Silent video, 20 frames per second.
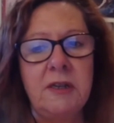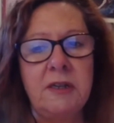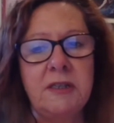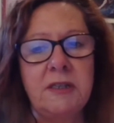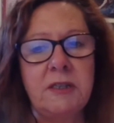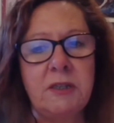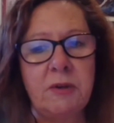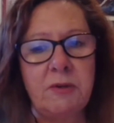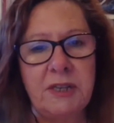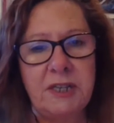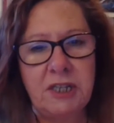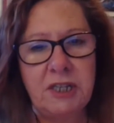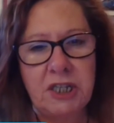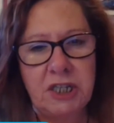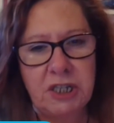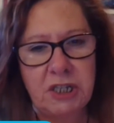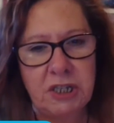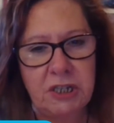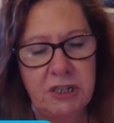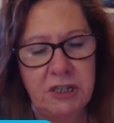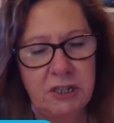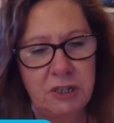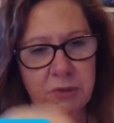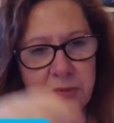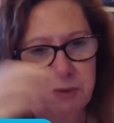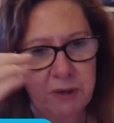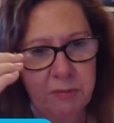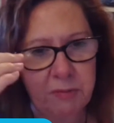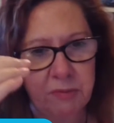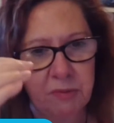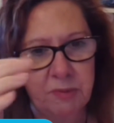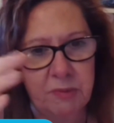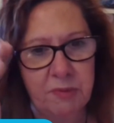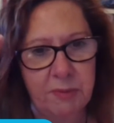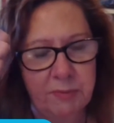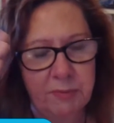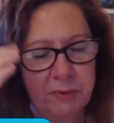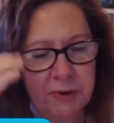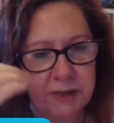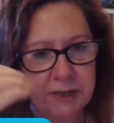So each week we
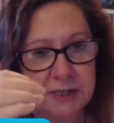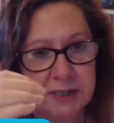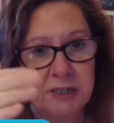bring in